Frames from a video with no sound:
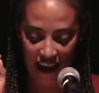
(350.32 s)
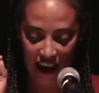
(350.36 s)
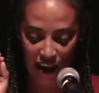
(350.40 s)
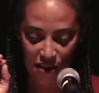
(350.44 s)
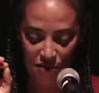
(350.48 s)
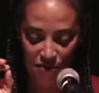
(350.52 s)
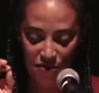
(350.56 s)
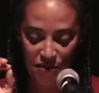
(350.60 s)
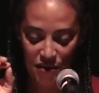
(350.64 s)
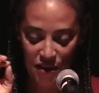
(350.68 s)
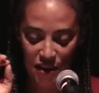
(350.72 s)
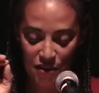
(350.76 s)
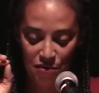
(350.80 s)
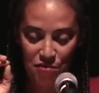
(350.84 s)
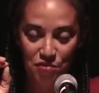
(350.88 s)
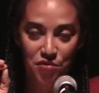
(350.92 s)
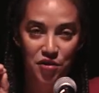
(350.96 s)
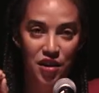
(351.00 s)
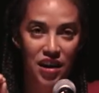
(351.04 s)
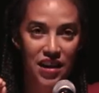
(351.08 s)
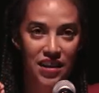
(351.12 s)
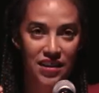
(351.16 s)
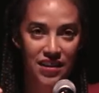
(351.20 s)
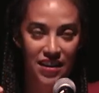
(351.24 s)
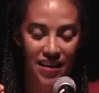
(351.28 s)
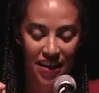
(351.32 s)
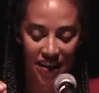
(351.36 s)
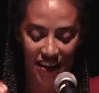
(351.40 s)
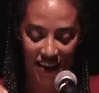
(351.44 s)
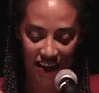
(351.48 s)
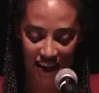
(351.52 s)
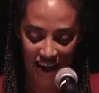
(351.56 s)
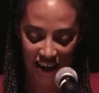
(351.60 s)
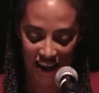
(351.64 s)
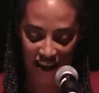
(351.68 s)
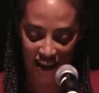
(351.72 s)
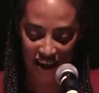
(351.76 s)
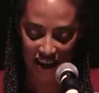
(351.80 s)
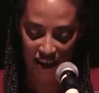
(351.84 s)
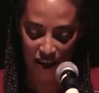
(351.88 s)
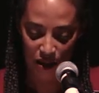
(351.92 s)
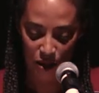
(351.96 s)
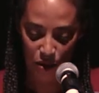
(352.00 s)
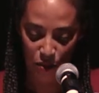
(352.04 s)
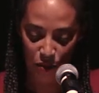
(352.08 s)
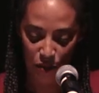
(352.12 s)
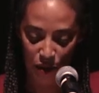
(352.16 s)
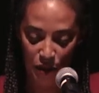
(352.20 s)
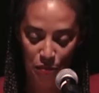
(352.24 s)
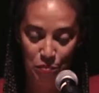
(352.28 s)
Every Friday,
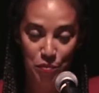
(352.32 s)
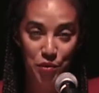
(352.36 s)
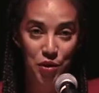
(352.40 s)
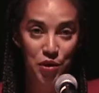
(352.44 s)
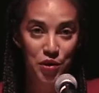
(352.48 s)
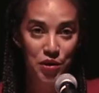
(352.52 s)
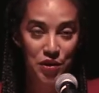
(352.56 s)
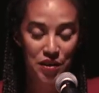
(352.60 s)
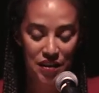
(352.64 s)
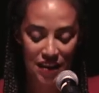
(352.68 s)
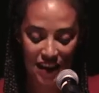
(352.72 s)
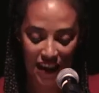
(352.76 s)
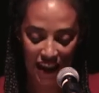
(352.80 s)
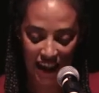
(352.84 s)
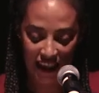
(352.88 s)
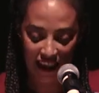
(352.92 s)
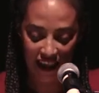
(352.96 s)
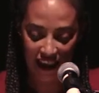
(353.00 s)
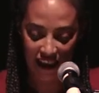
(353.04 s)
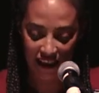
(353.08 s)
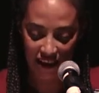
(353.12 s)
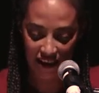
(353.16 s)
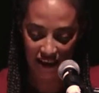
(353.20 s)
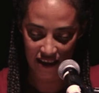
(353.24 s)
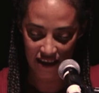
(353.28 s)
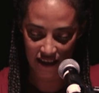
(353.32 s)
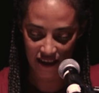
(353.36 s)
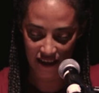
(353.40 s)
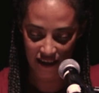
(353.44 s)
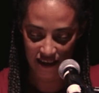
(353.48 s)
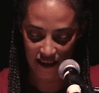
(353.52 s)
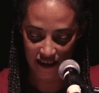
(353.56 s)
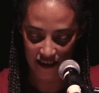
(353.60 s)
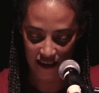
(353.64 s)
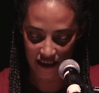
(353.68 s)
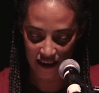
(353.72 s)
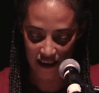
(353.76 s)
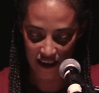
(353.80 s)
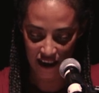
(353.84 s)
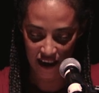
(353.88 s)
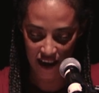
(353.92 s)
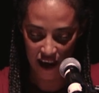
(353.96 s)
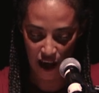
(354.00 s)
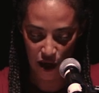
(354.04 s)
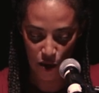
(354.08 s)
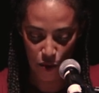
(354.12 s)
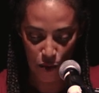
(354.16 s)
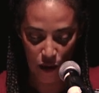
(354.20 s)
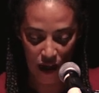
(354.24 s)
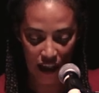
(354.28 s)
we put a candle,
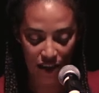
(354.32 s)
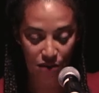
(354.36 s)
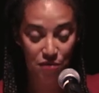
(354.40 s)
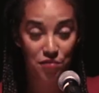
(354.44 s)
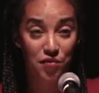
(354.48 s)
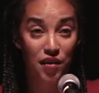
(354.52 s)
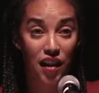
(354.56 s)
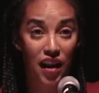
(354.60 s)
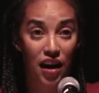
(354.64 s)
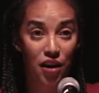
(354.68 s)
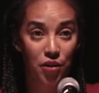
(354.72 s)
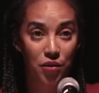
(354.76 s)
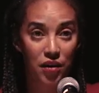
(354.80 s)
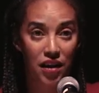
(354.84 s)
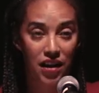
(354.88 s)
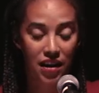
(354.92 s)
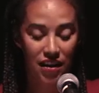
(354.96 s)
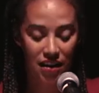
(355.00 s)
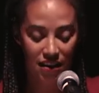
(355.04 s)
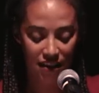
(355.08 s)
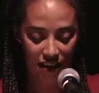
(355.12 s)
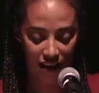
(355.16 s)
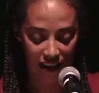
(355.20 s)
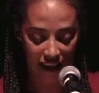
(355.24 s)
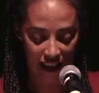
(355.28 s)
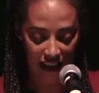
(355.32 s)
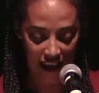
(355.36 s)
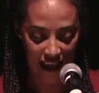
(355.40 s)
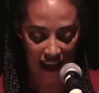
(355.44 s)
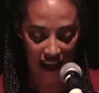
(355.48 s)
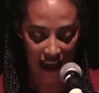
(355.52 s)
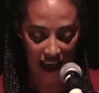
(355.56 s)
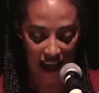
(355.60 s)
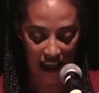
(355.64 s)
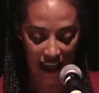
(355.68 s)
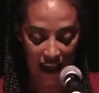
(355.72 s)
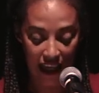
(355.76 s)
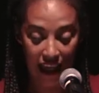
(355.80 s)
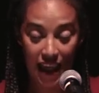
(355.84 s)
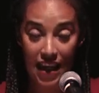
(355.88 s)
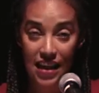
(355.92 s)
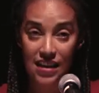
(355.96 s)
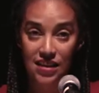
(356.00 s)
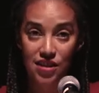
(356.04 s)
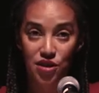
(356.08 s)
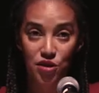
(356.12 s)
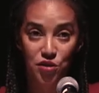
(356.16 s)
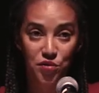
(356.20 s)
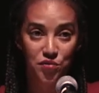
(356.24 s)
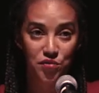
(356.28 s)
a white flower, a
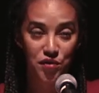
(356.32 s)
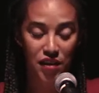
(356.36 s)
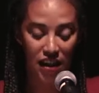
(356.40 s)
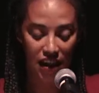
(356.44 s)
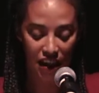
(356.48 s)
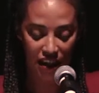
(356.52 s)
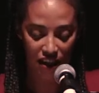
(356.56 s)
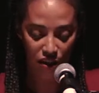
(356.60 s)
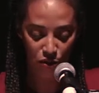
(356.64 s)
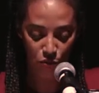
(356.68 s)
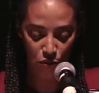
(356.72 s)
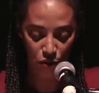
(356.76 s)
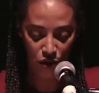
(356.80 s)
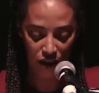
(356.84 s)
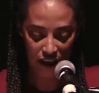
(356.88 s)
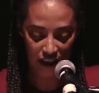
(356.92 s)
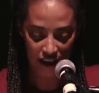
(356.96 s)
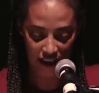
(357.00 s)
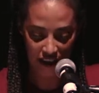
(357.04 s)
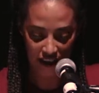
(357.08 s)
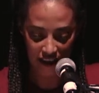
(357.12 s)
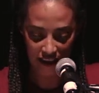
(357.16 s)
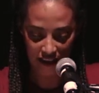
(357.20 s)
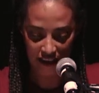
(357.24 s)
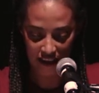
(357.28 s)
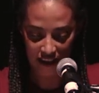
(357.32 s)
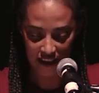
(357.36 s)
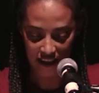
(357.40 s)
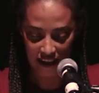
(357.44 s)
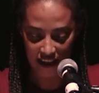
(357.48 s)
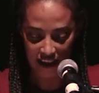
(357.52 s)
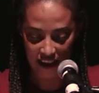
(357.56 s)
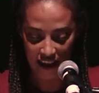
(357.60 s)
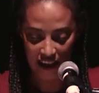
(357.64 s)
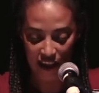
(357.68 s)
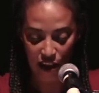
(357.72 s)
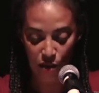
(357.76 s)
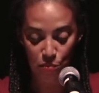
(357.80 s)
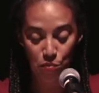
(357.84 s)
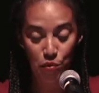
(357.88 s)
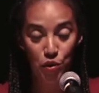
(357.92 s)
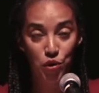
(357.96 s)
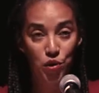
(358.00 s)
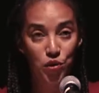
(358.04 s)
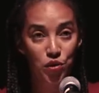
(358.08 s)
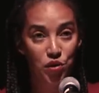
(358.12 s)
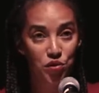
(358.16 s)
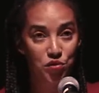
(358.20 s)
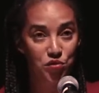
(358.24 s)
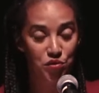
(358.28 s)
glass of clean water, and a
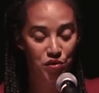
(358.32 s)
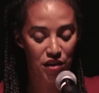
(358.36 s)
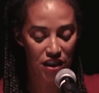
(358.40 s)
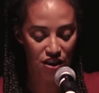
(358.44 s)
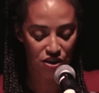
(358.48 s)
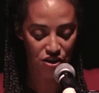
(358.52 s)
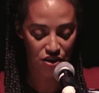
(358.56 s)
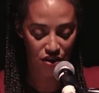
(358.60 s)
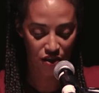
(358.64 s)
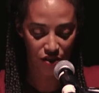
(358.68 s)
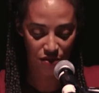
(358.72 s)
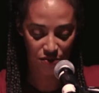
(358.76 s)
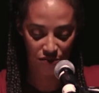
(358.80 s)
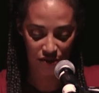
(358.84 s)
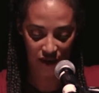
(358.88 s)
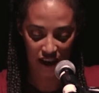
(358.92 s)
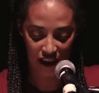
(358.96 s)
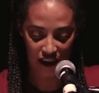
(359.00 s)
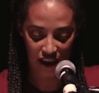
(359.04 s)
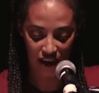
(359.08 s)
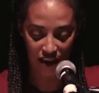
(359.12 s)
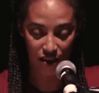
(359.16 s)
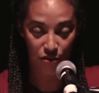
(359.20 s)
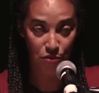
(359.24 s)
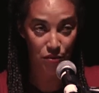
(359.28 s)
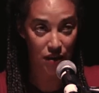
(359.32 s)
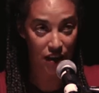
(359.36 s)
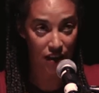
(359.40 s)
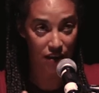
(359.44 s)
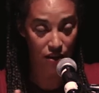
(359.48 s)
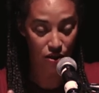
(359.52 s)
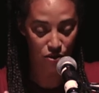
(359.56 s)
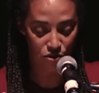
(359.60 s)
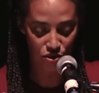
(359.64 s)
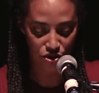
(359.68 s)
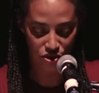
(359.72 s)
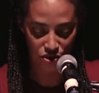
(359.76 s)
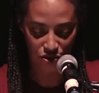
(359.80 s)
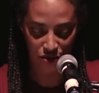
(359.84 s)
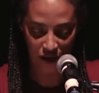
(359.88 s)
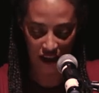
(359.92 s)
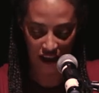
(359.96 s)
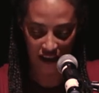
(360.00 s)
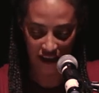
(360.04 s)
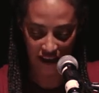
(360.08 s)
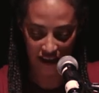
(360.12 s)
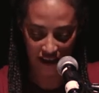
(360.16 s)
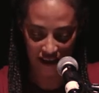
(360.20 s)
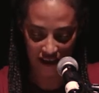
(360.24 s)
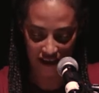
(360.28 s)
bowl of fresh coffee with no
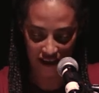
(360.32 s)
sugar.